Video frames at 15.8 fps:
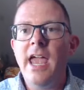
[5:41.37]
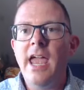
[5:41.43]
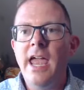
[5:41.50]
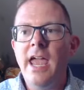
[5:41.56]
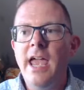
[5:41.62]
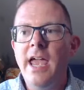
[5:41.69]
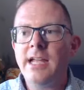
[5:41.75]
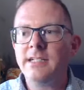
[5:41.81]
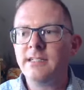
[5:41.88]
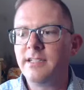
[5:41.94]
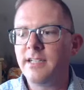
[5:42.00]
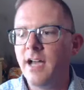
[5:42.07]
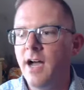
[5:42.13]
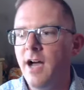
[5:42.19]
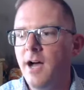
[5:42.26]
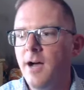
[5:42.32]
and
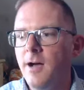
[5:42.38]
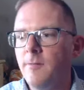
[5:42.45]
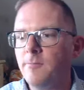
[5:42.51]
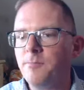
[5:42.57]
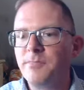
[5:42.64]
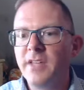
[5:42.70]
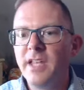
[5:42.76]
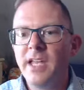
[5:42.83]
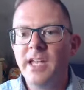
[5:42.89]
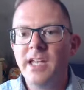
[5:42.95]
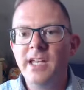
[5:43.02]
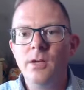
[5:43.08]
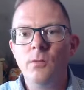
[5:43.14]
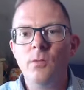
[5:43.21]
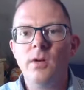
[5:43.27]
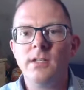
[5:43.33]

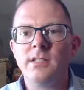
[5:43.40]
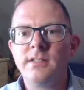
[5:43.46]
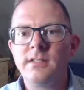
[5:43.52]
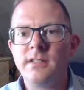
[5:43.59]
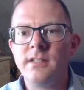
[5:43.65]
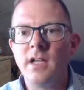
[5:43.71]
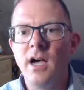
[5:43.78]
it was